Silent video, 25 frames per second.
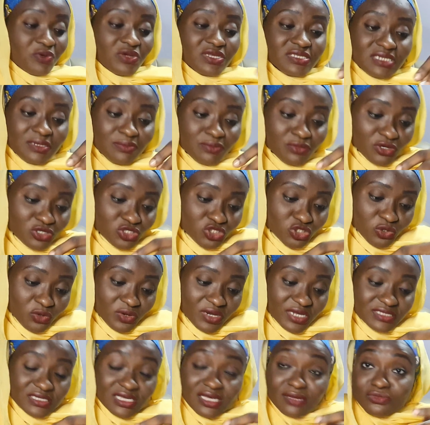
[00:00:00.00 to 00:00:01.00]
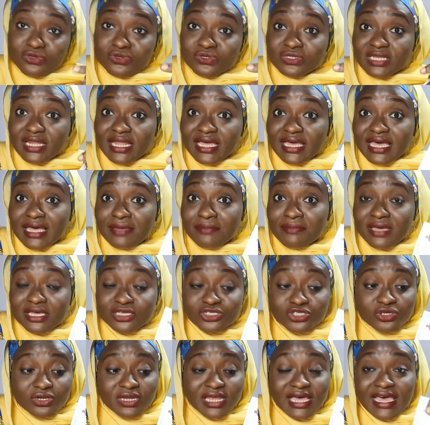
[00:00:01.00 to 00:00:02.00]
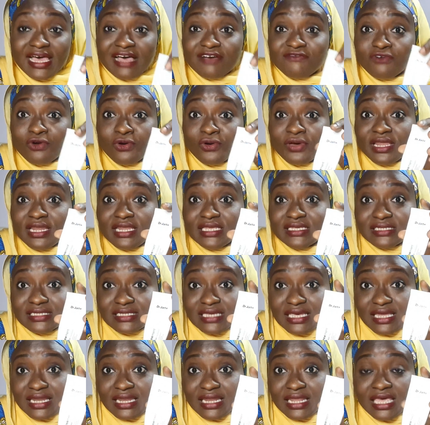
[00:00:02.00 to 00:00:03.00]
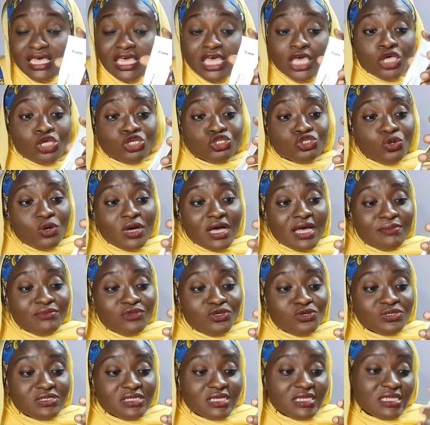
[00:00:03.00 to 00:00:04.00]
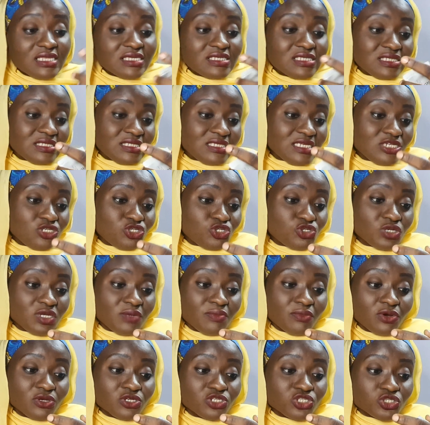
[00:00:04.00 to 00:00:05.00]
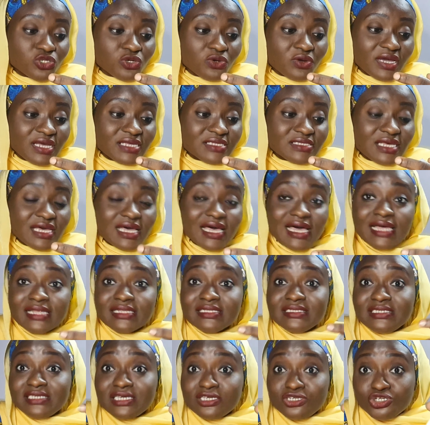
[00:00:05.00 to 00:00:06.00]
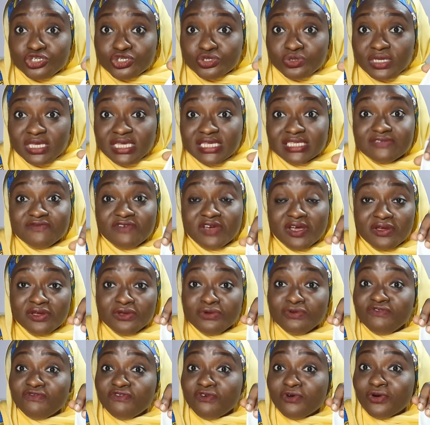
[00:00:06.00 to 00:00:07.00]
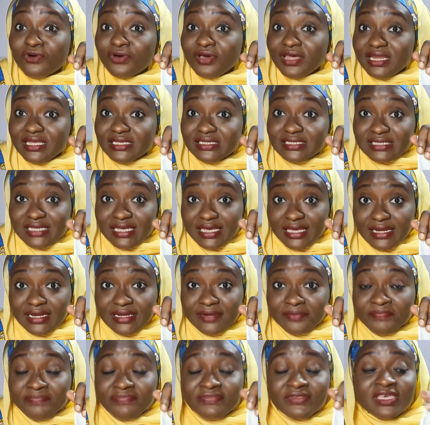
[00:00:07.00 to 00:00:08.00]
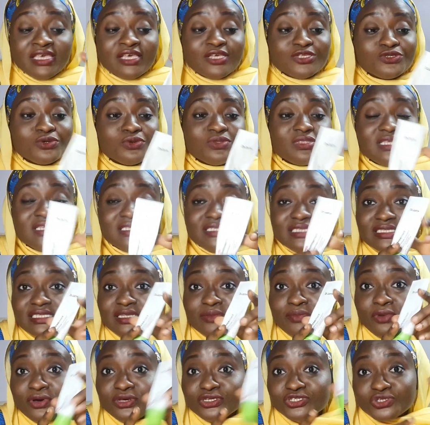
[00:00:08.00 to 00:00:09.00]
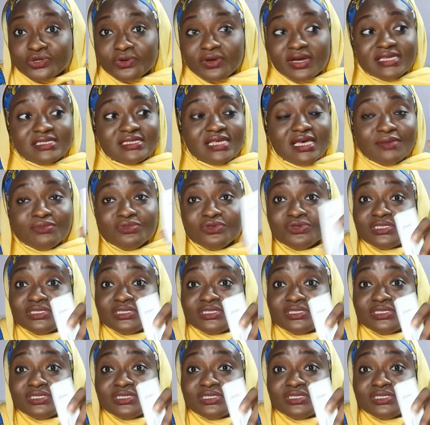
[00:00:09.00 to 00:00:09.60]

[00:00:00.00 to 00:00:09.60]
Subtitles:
present moisturizer I'm using. Like I mentioned, I have oily skin. So I'm using this tea tree moisturizer, and tea tree is very good for oily skin. So this is the moisturizer I'm